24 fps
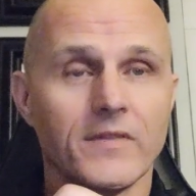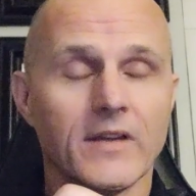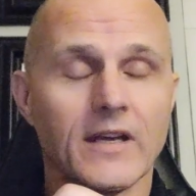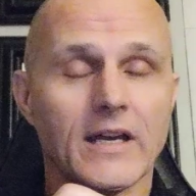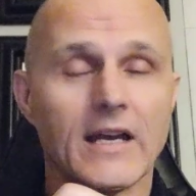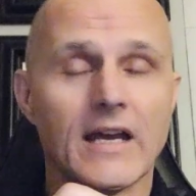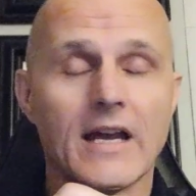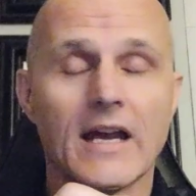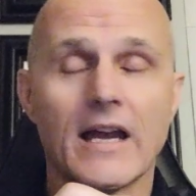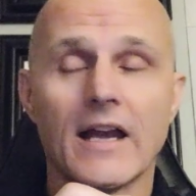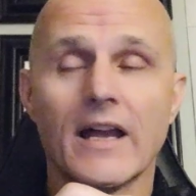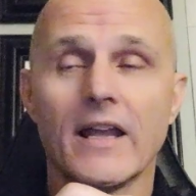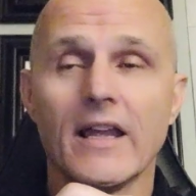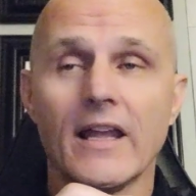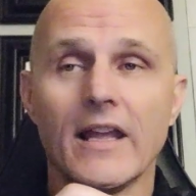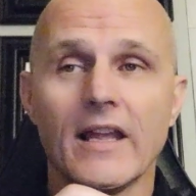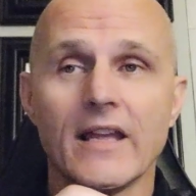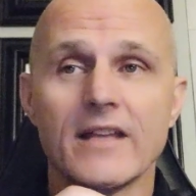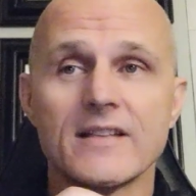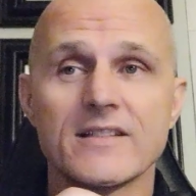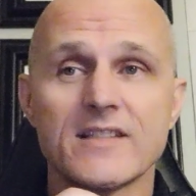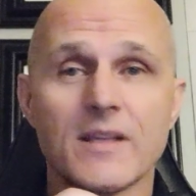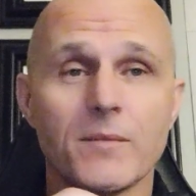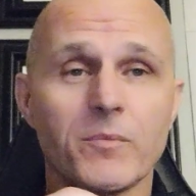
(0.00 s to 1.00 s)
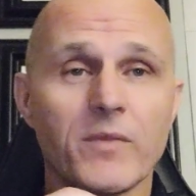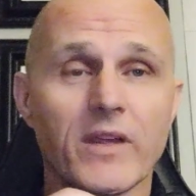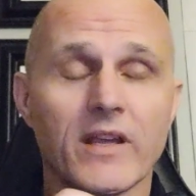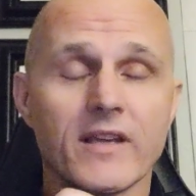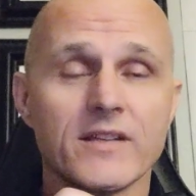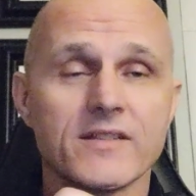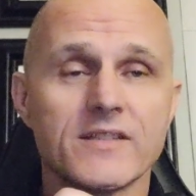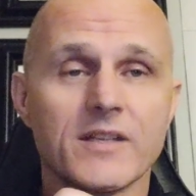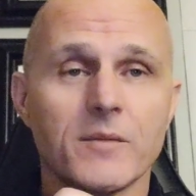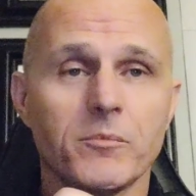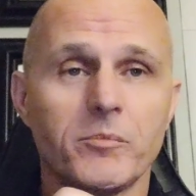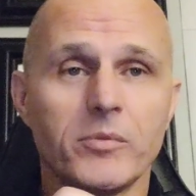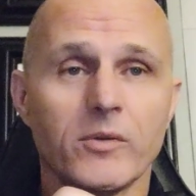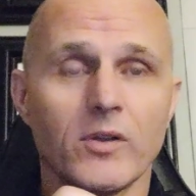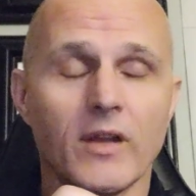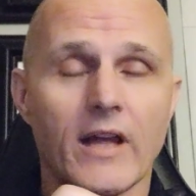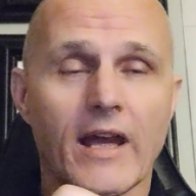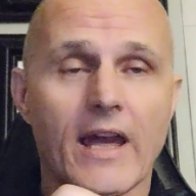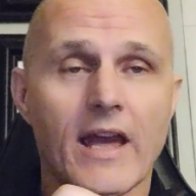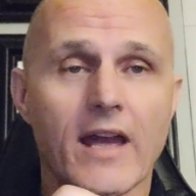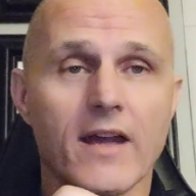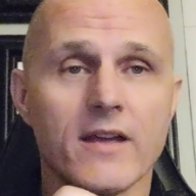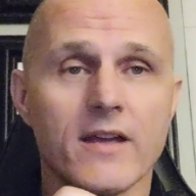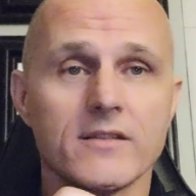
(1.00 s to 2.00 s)
Uh, something as simple
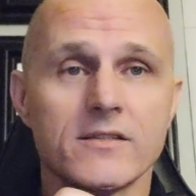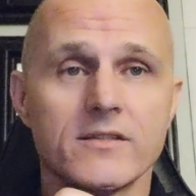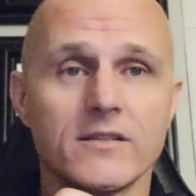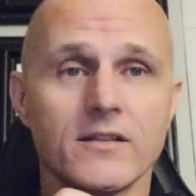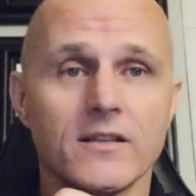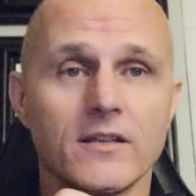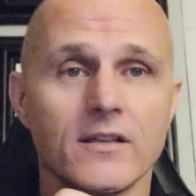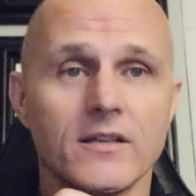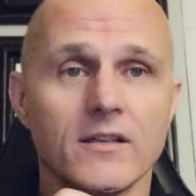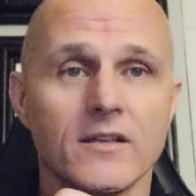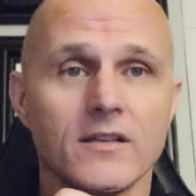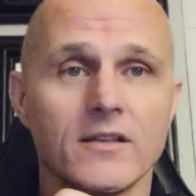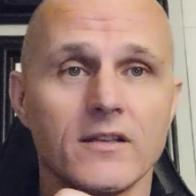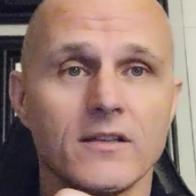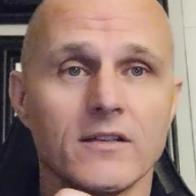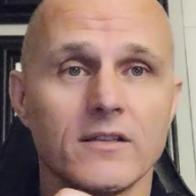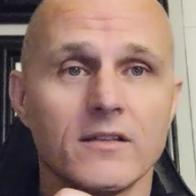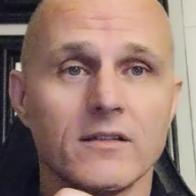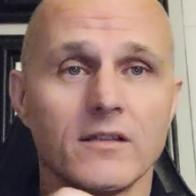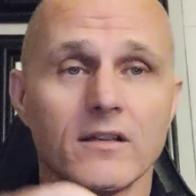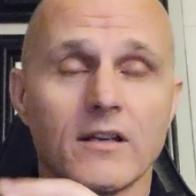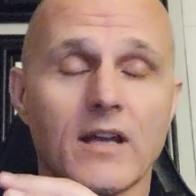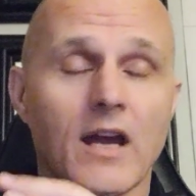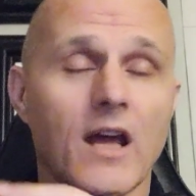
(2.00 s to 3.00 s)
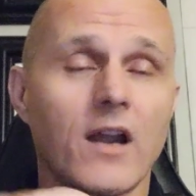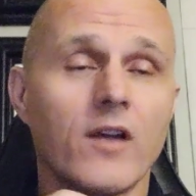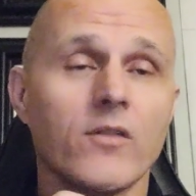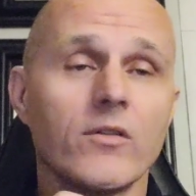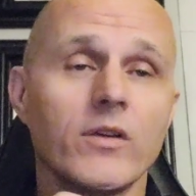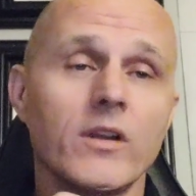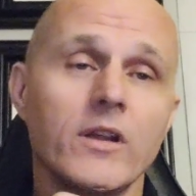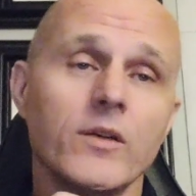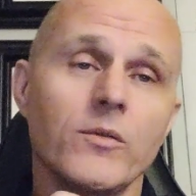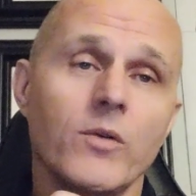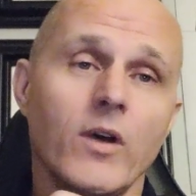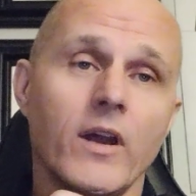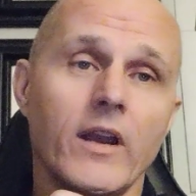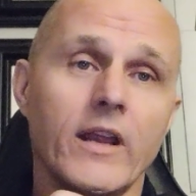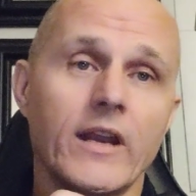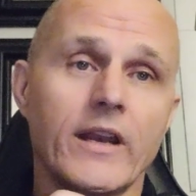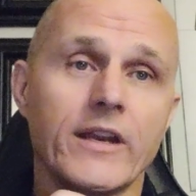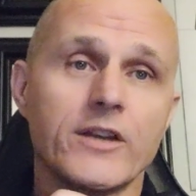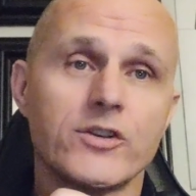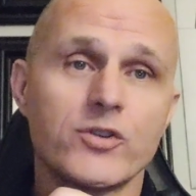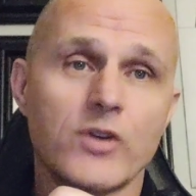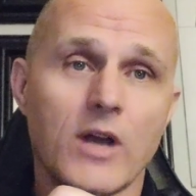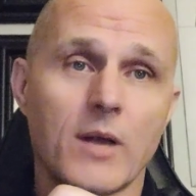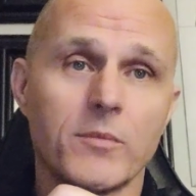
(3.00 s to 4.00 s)
as, look, I don't really want any
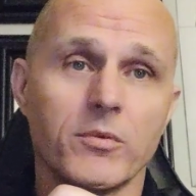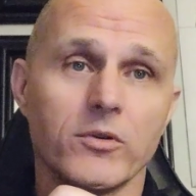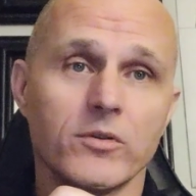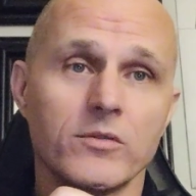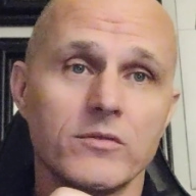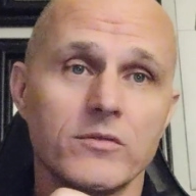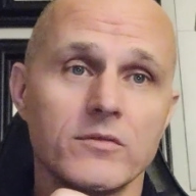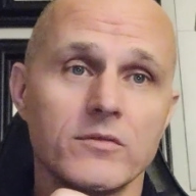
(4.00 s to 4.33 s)
trouble,